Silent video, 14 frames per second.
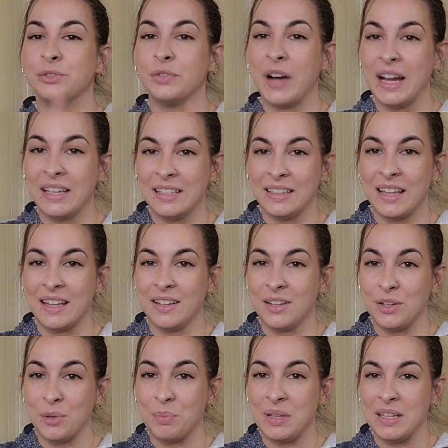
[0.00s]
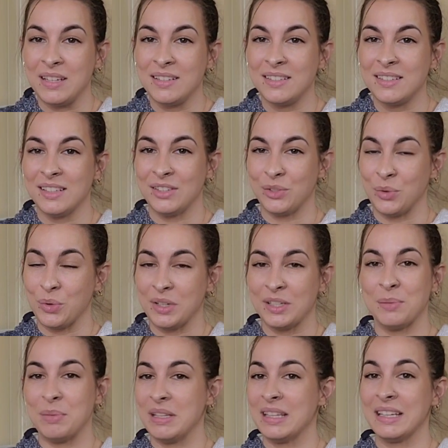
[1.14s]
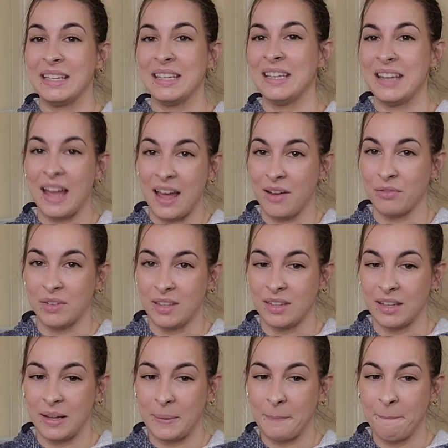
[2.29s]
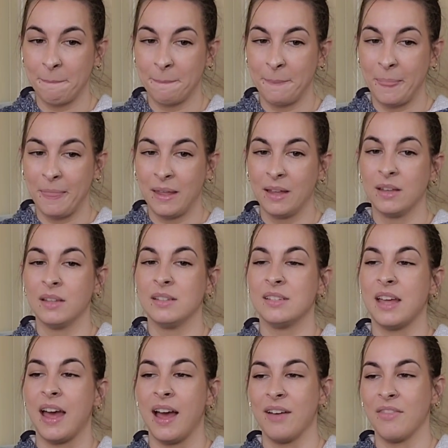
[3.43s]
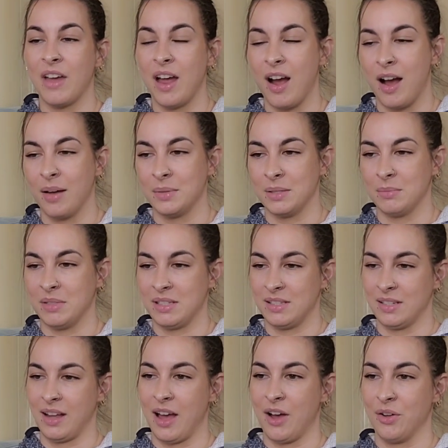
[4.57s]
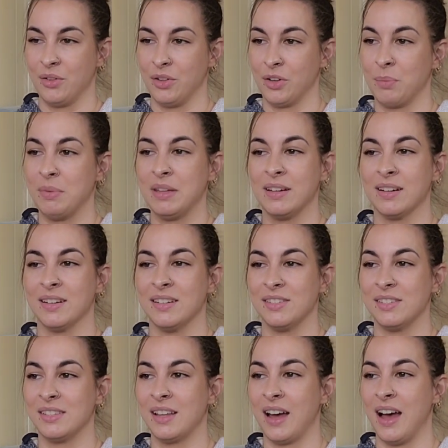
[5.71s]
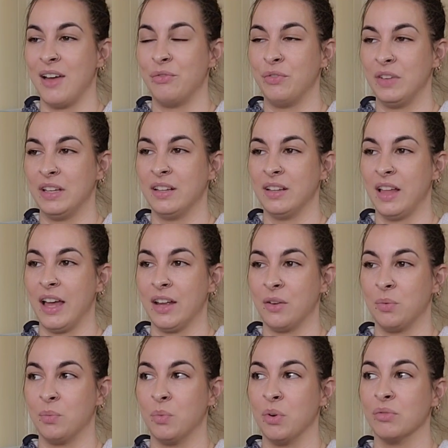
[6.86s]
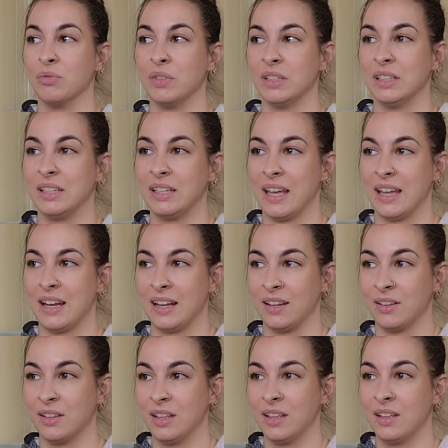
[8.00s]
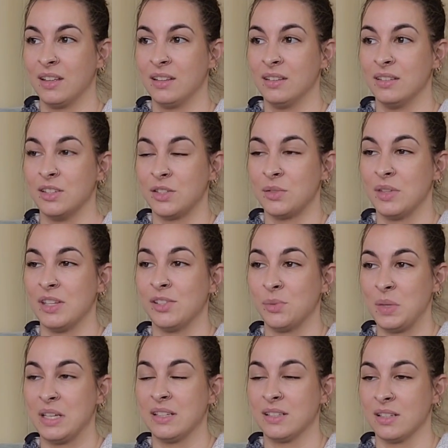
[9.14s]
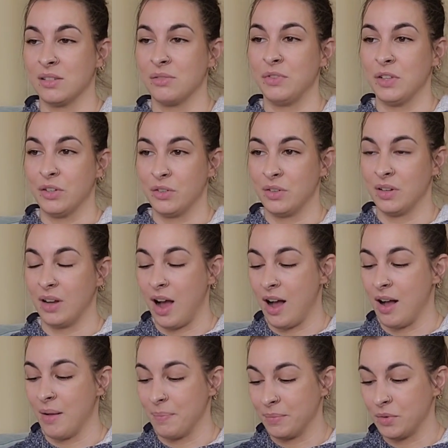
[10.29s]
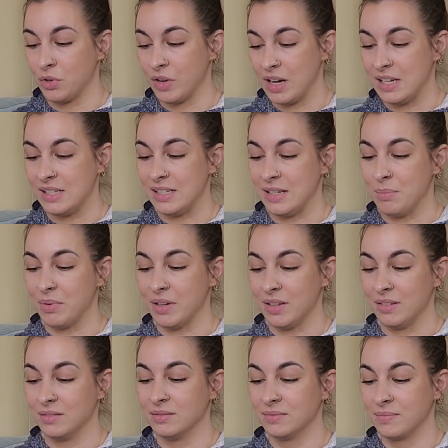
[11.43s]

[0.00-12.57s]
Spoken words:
Finding that inner peace is going to be the key to everything, to have that optimistic outlook, because I feel like we're really getting, this week is going to feel crazy, but